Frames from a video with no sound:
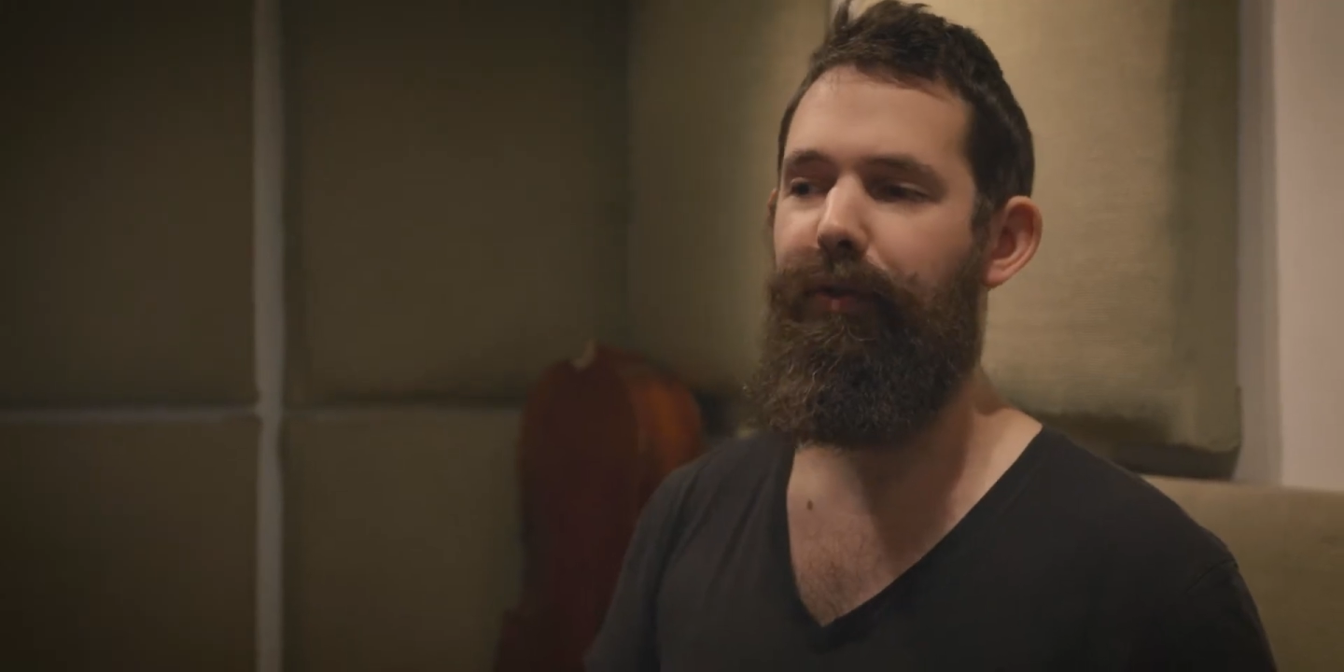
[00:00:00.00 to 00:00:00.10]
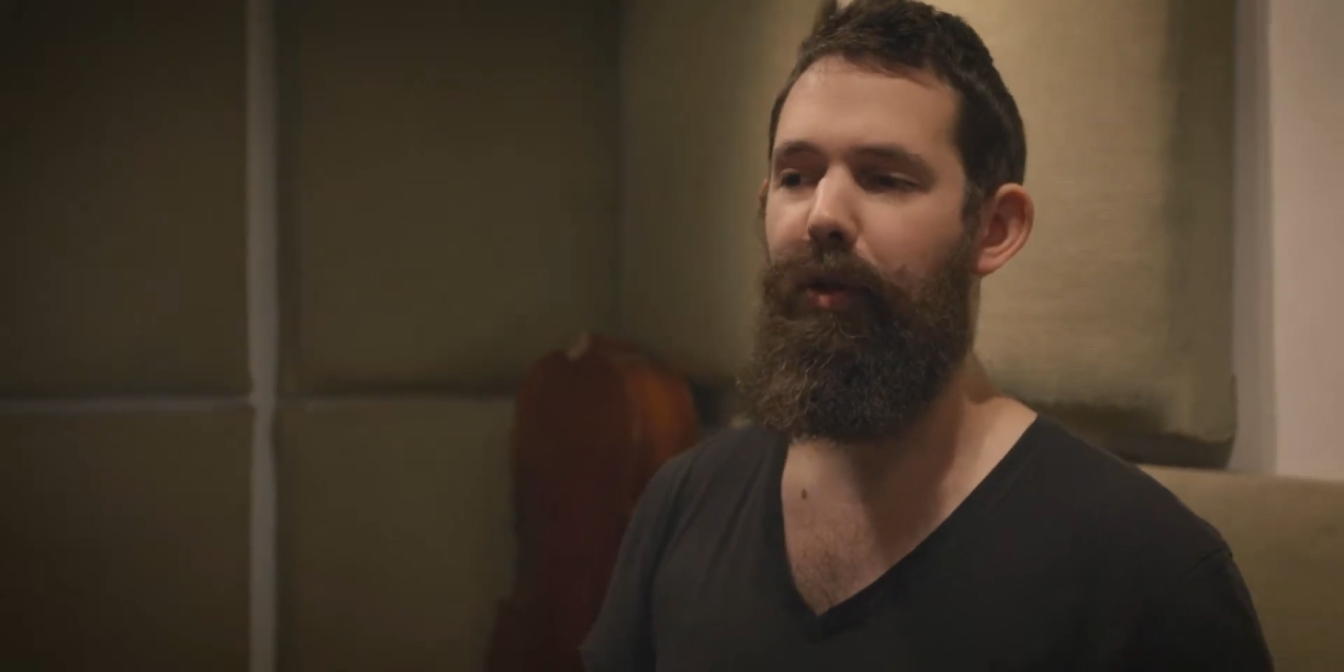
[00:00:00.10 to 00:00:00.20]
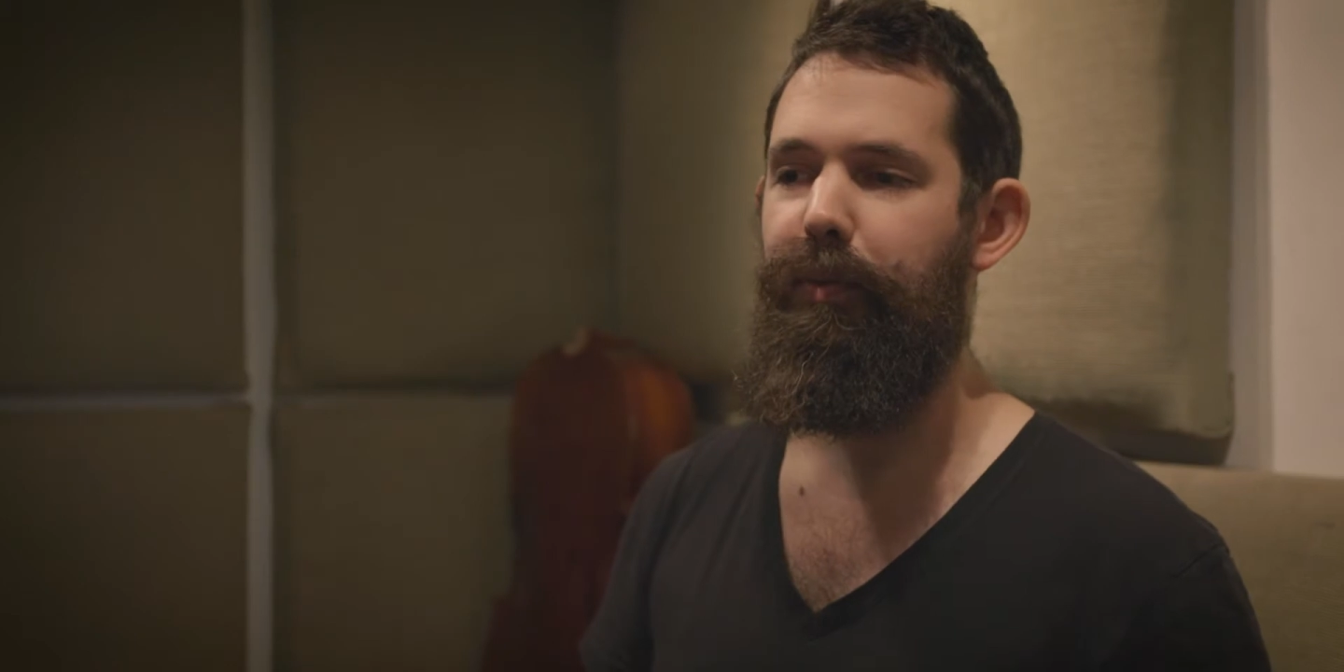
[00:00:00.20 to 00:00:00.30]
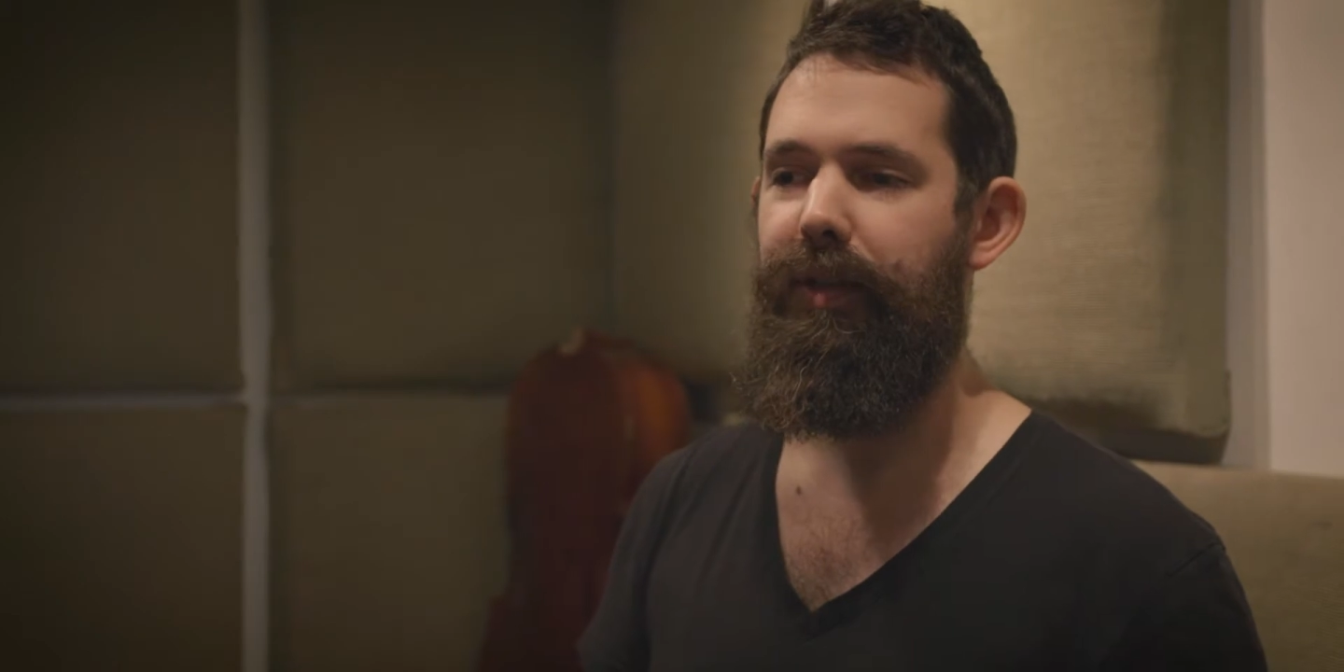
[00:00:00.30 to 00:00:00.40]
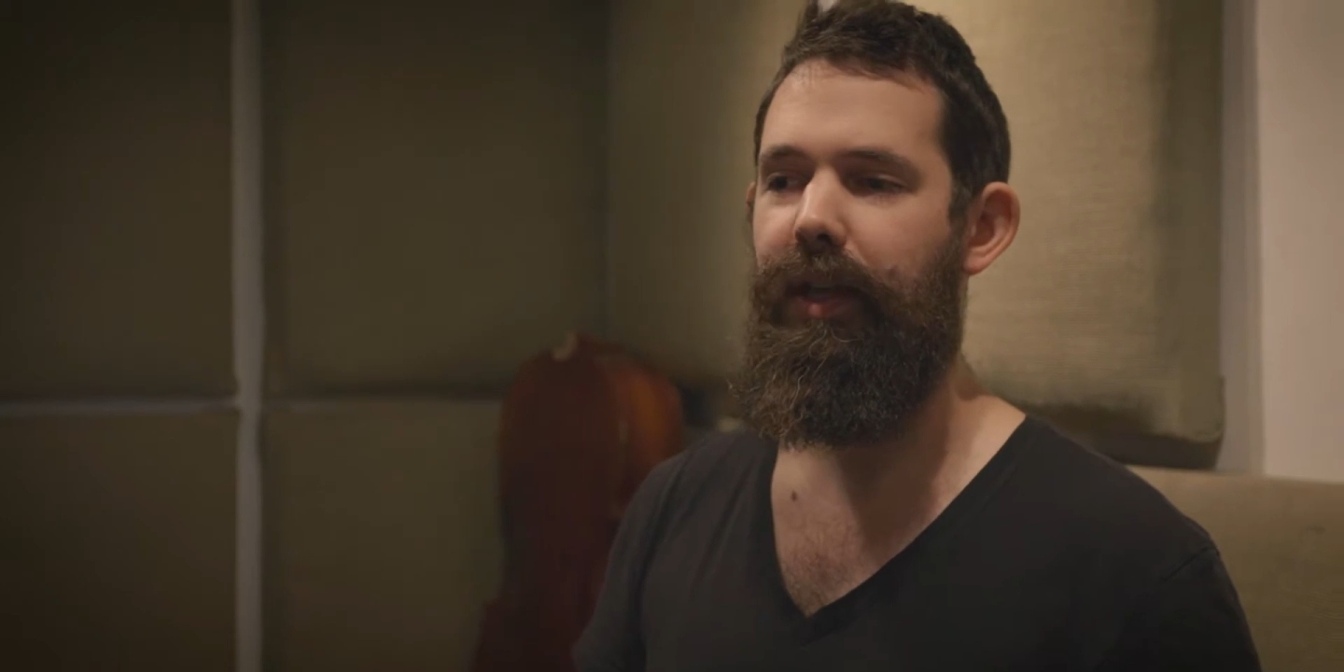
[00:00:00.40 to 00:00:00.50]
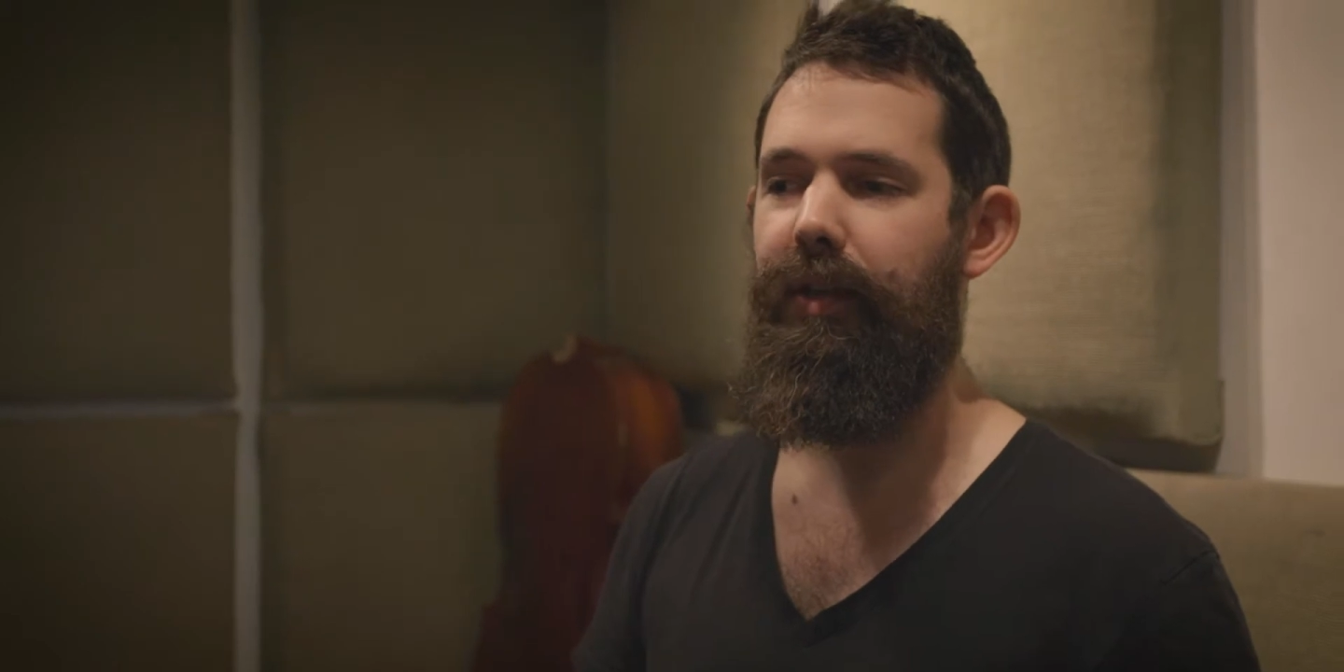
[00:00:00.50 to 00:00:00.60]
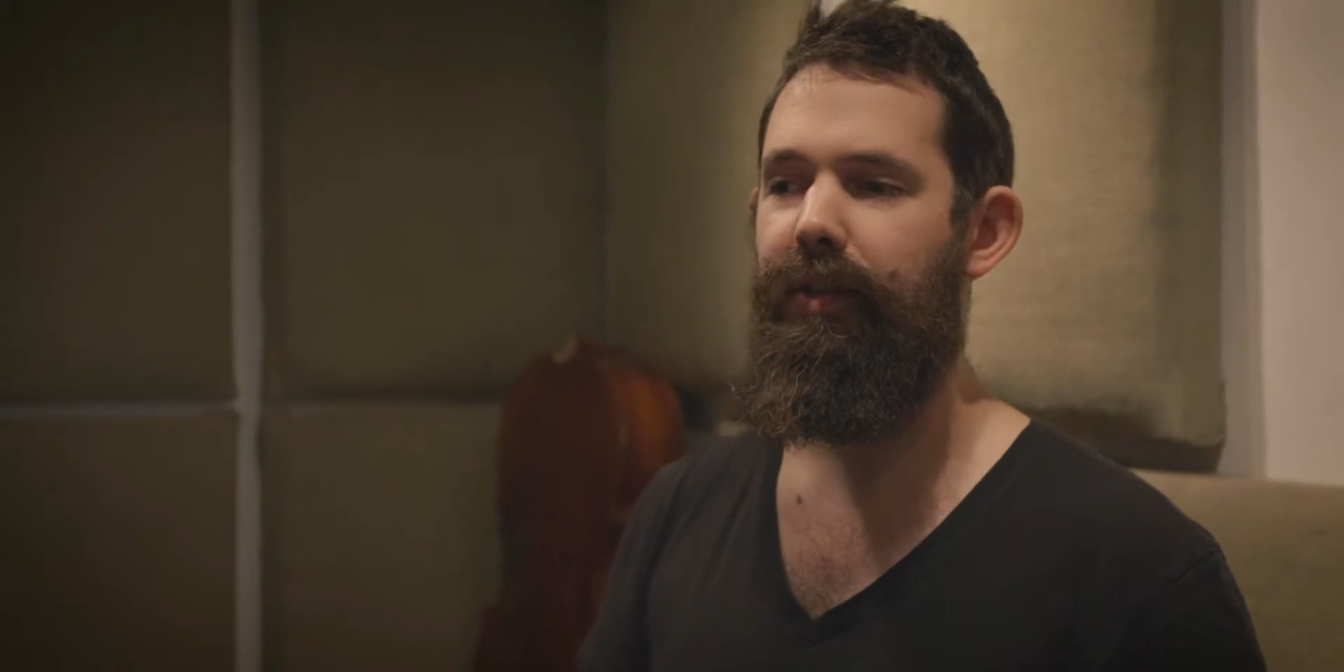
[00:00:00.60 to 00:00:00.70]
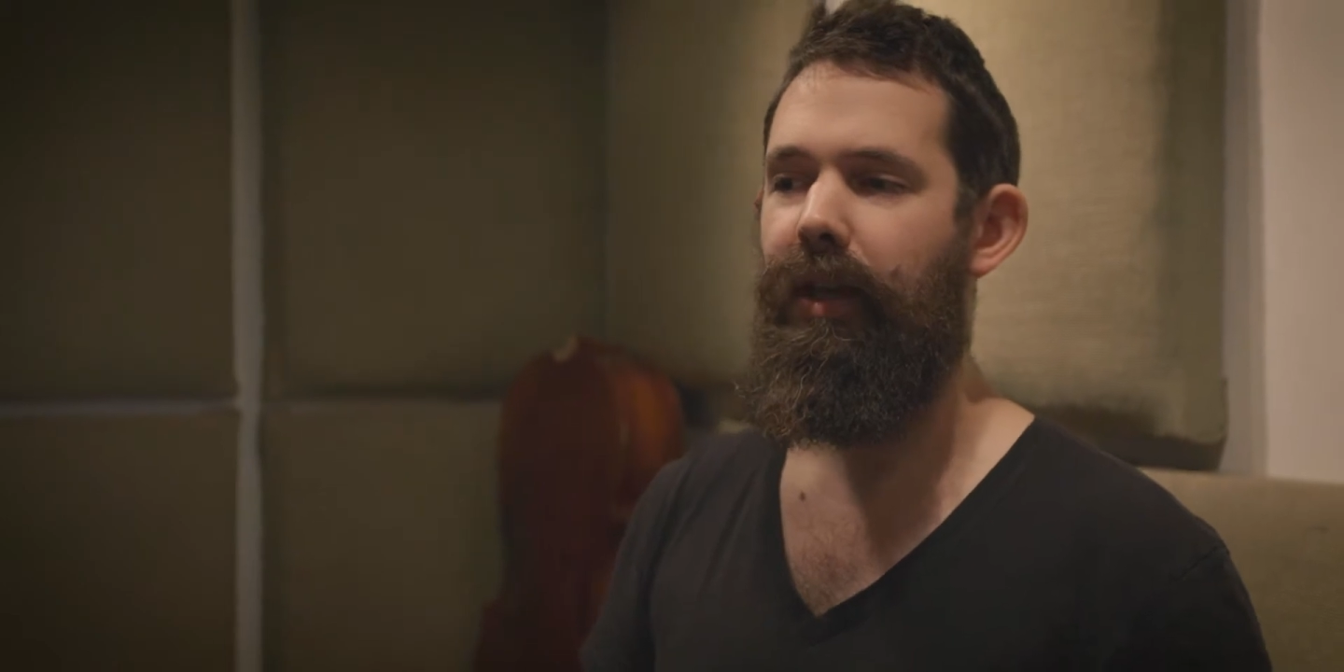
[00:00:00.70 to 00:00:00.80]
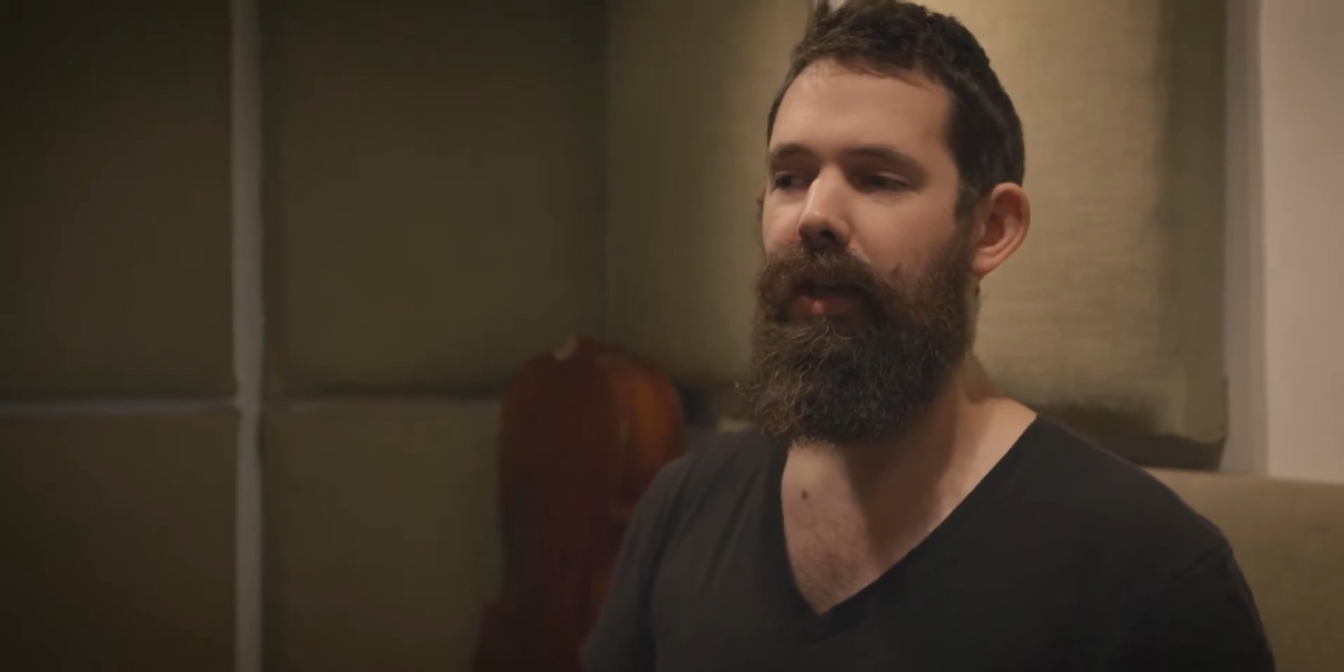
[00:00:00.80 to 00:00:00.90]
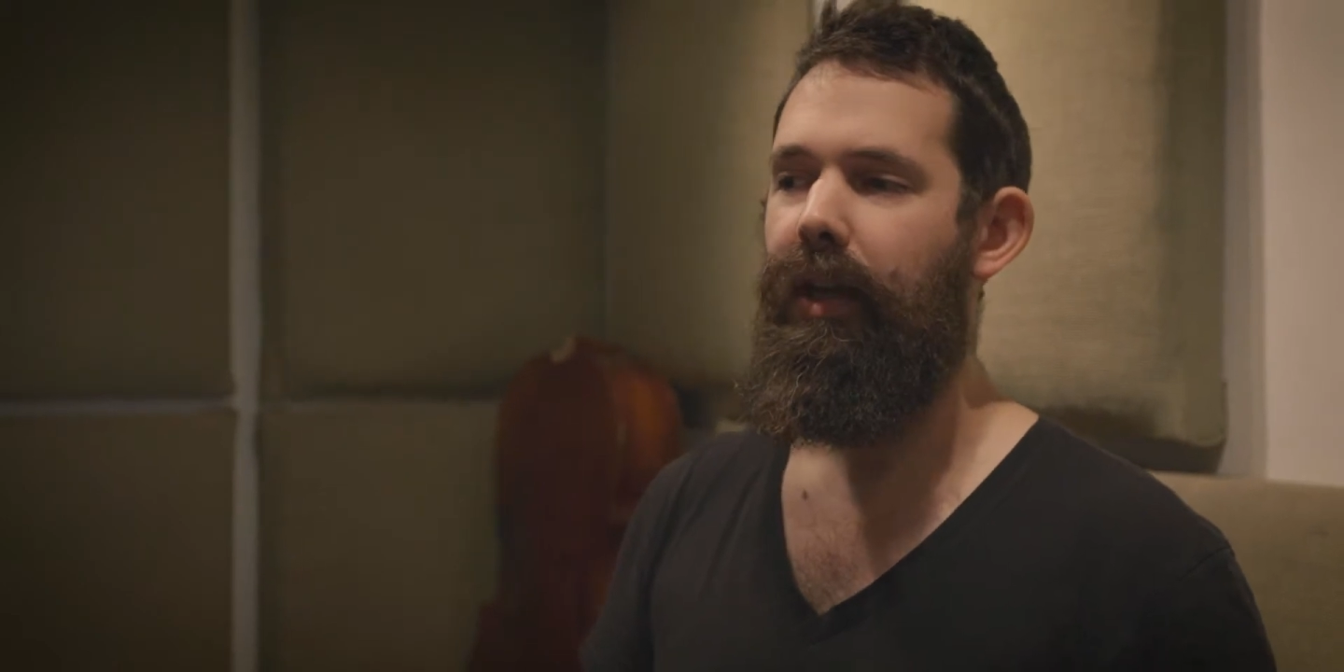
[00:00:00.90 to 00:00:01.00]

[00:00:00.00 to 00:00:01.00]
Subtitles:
films is